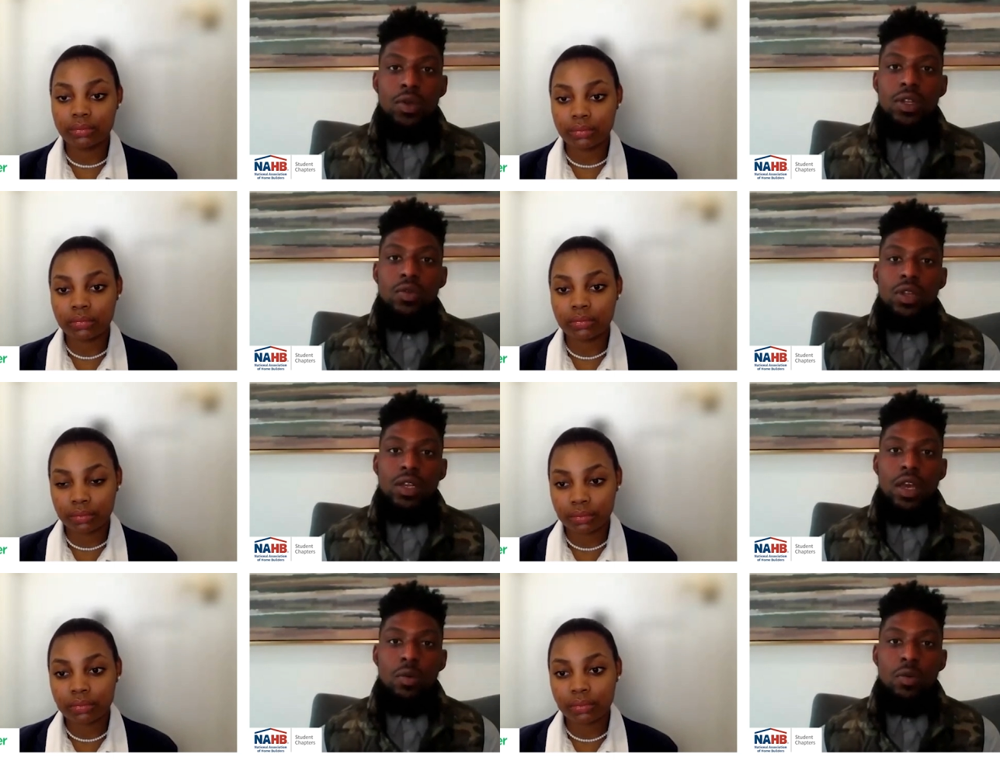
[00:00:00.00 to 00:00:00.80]

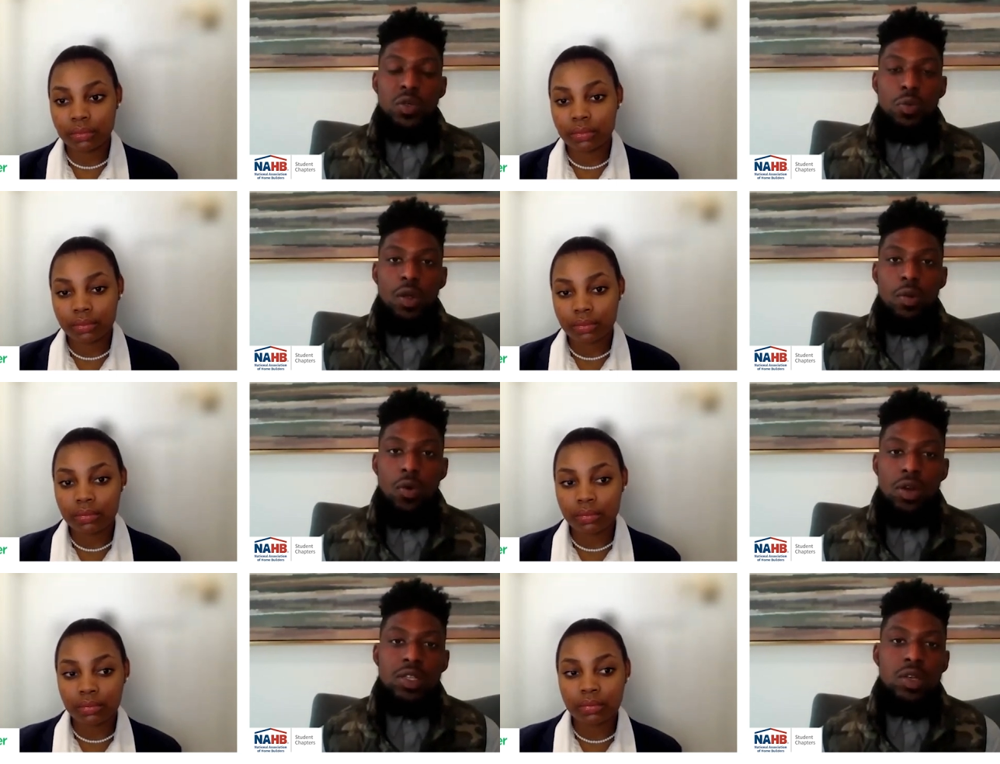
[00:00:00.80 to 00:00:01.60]
Speaker 1: really helped me
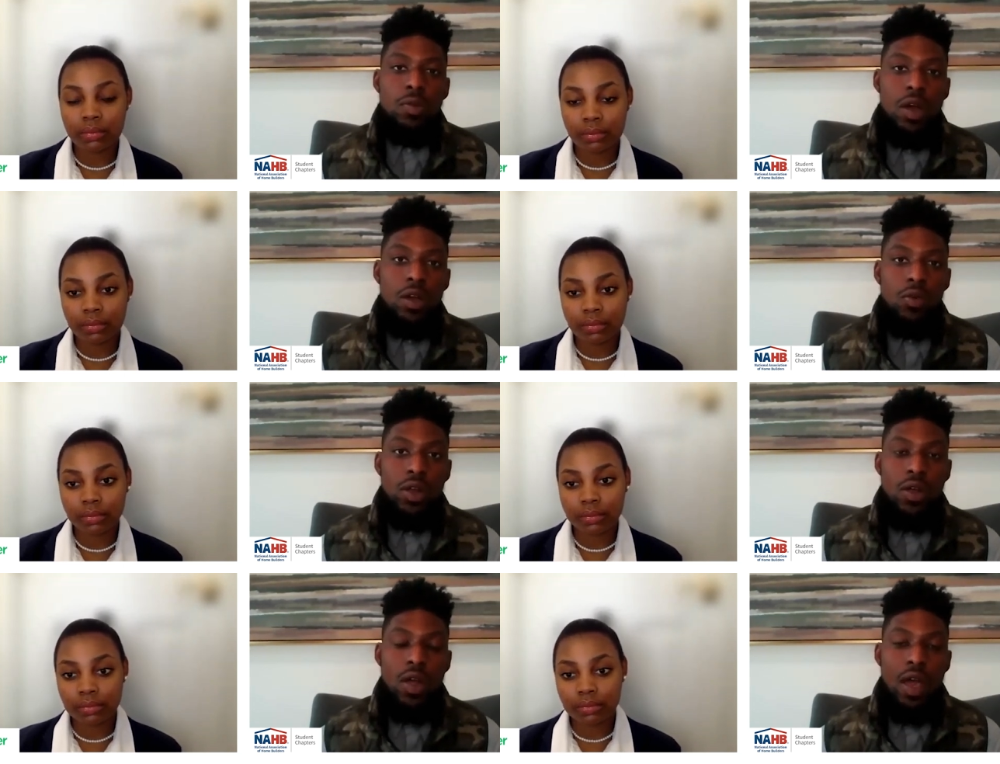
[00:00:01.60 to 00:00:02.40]
springboard into my
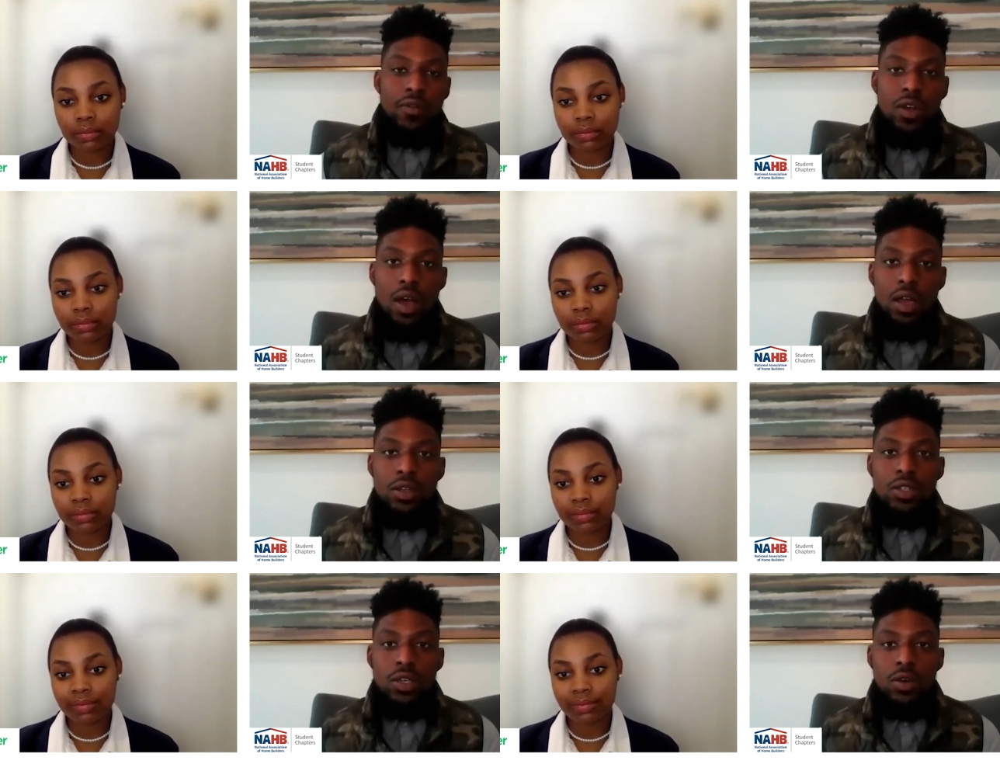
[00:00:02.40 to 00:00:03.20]
career after
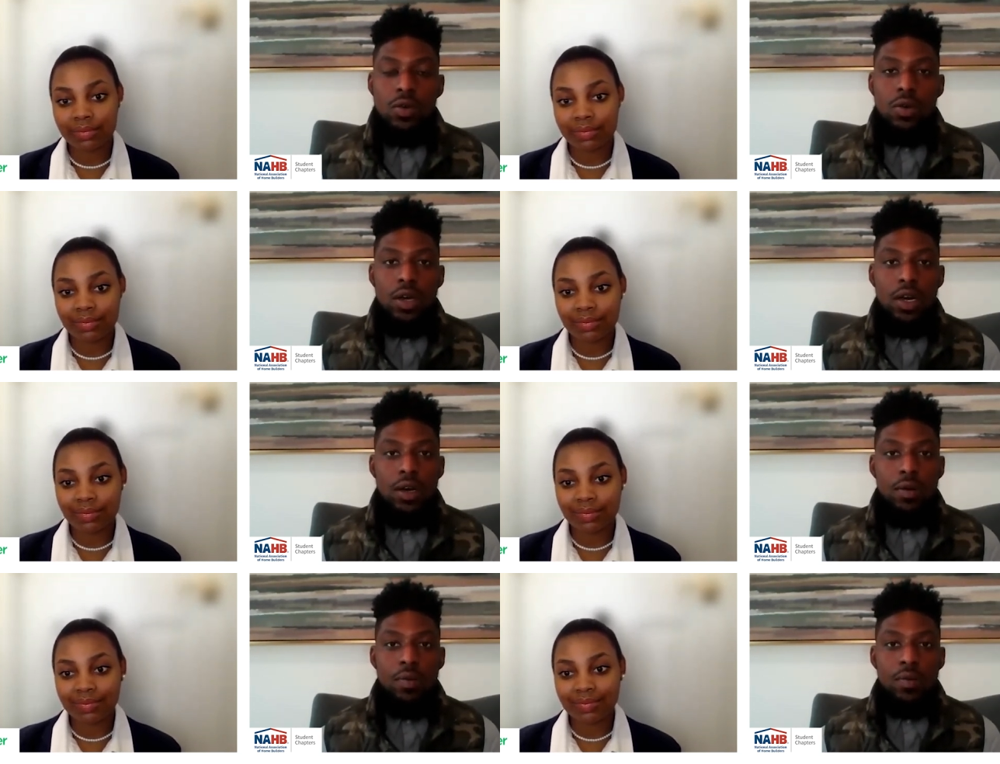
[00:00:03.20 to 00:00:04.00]
college. So
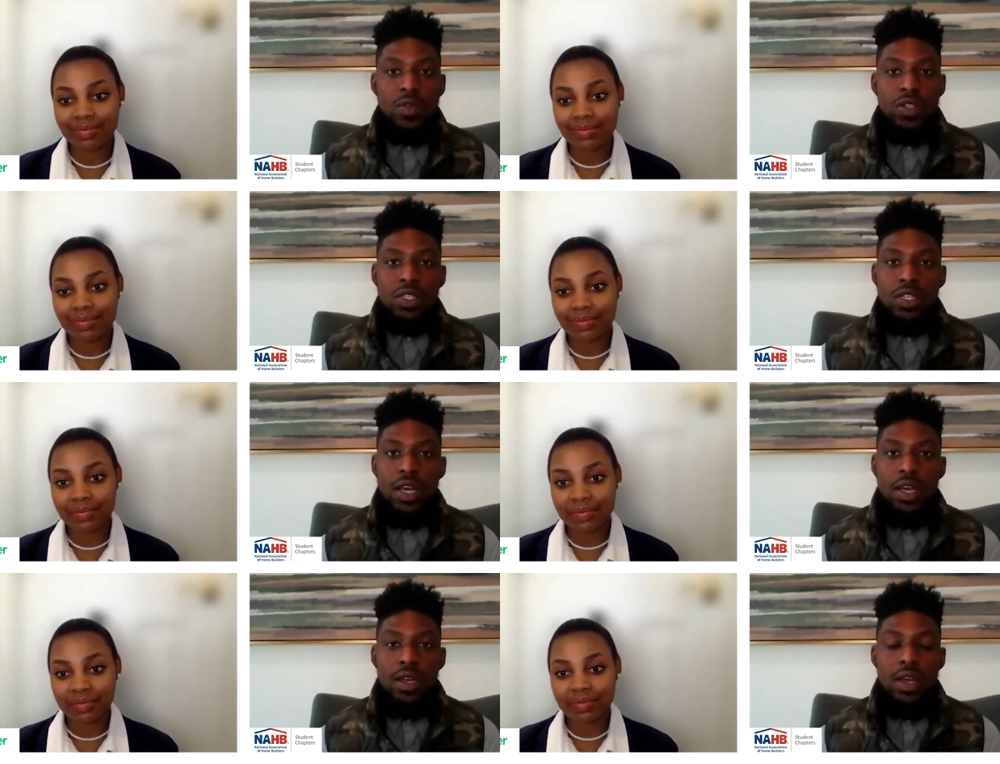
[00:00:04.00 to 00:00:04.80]
just
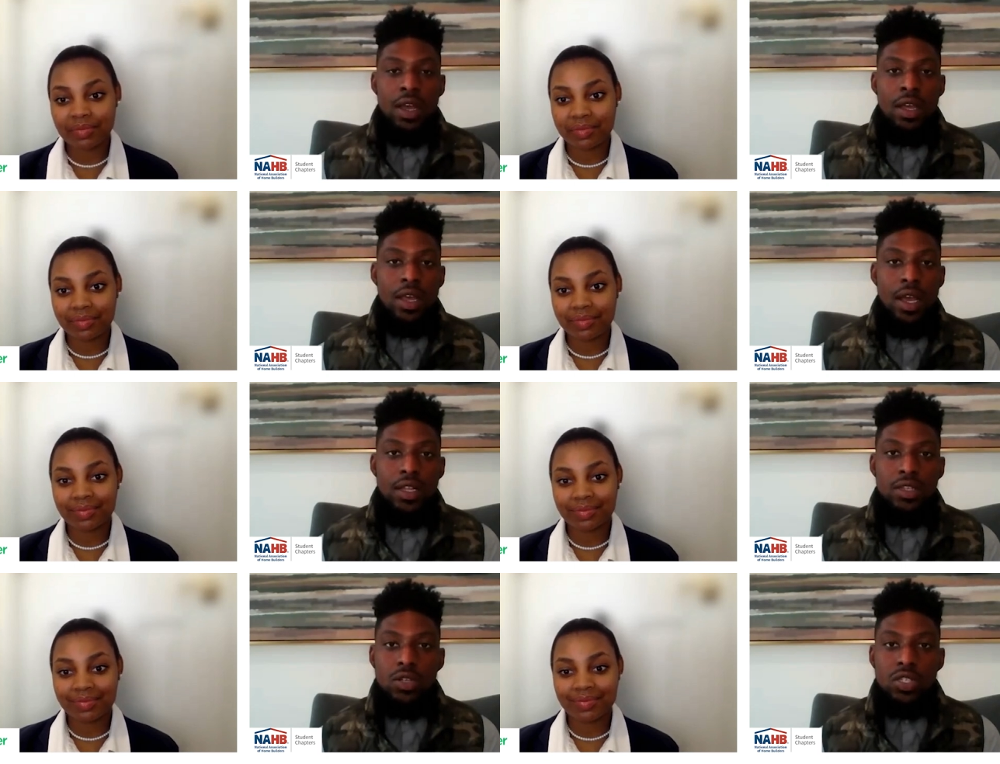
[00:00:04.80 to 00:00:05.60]
that
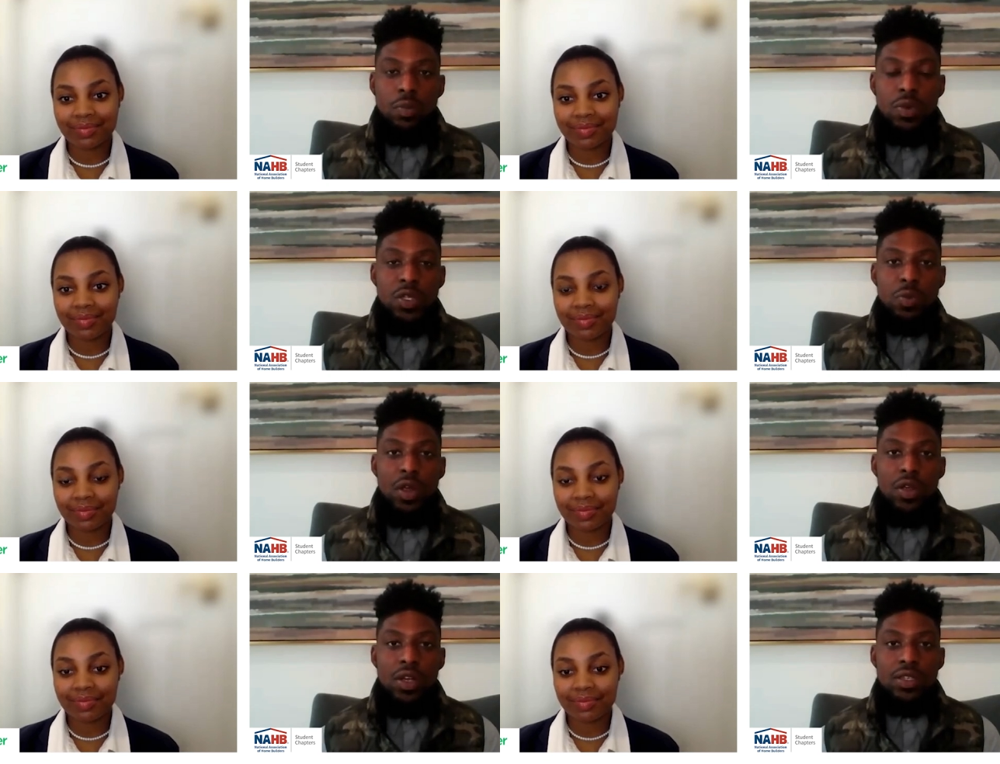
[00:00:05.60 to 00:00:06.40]
internship
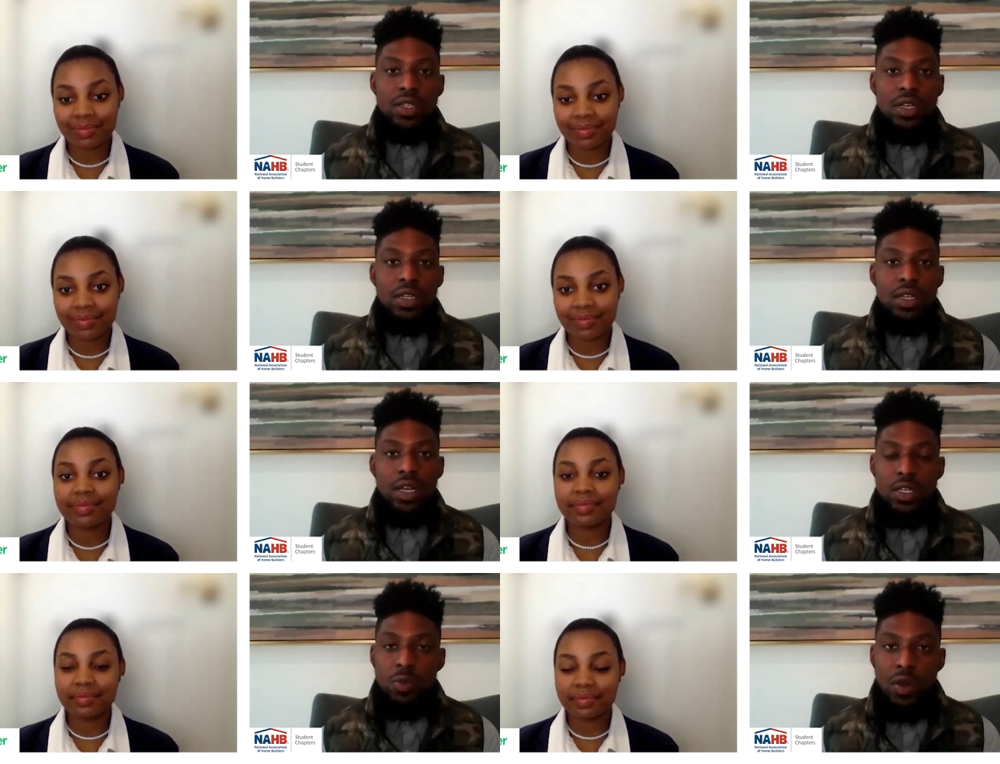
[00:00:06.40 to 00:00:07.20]
experience, the
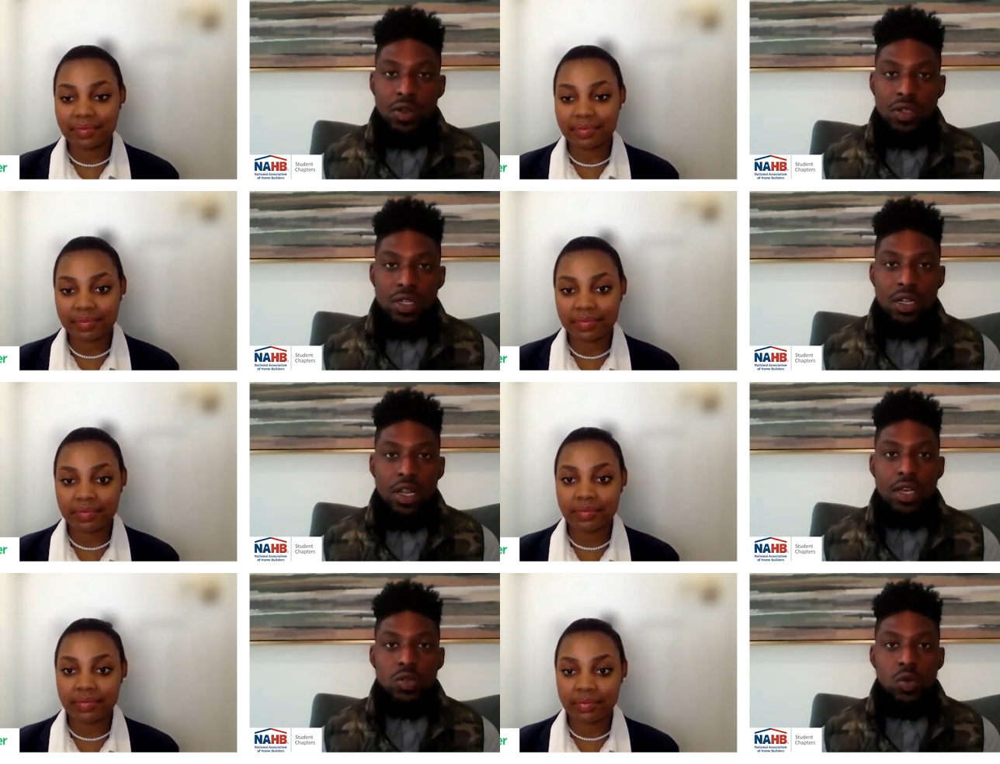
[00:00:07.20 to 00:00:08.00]
experience in the
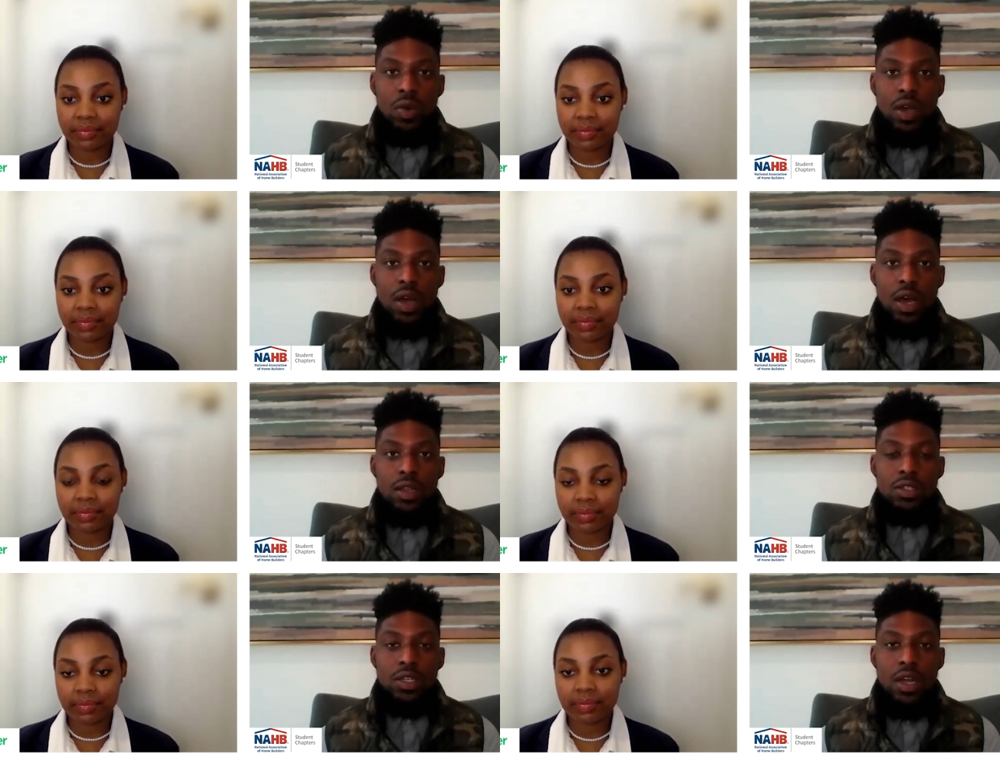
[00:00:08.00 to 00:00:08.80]
classroom in
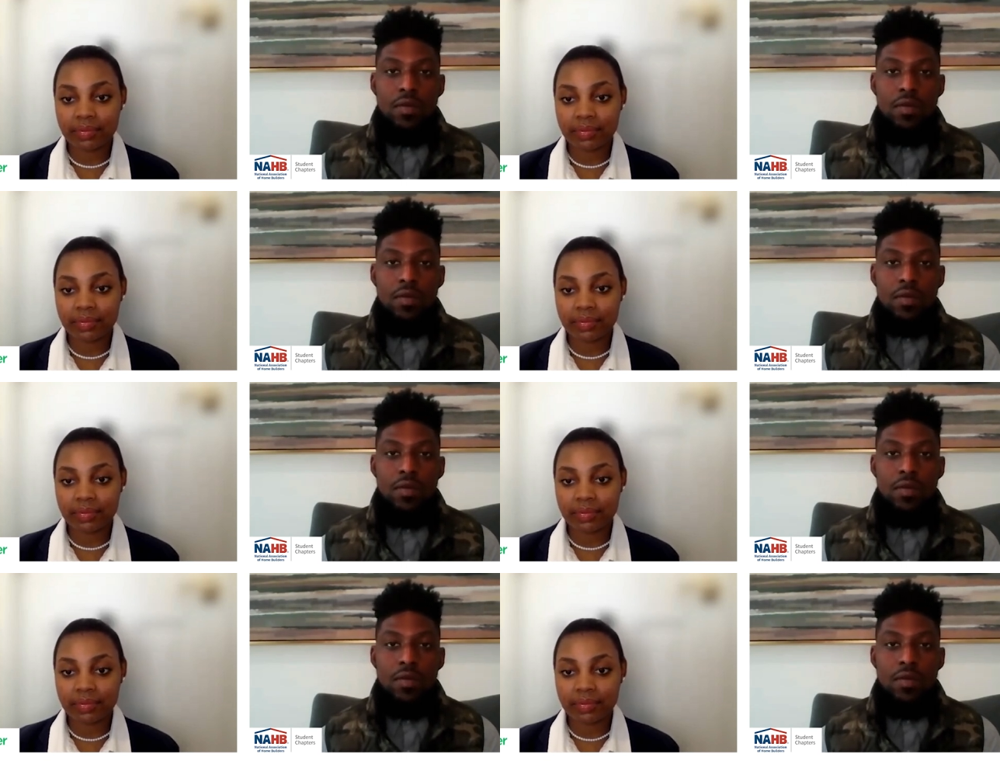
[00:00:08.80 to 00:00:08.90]
college, and